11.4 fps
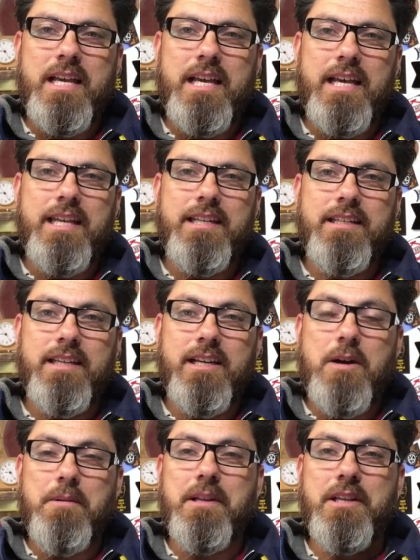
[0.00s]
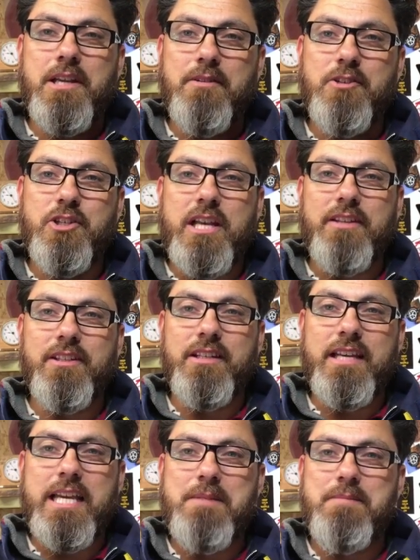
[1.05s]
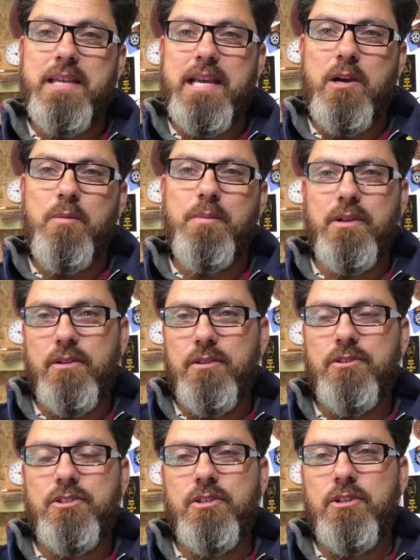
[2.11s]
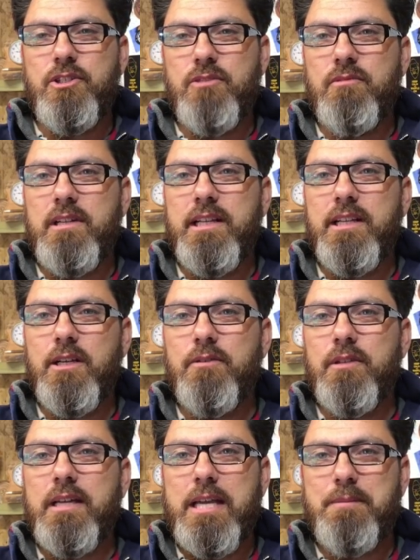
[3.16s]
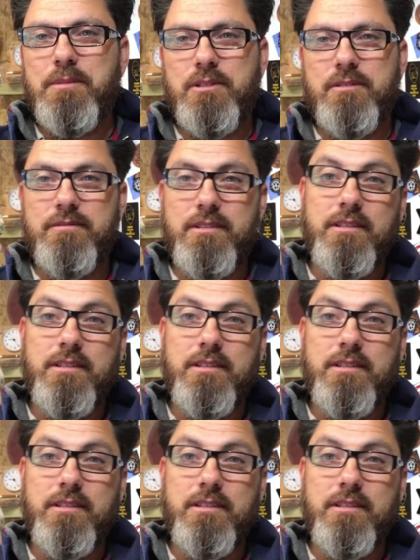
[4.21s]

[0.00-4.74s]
And I'm going to go and check the name now because I should really know the names.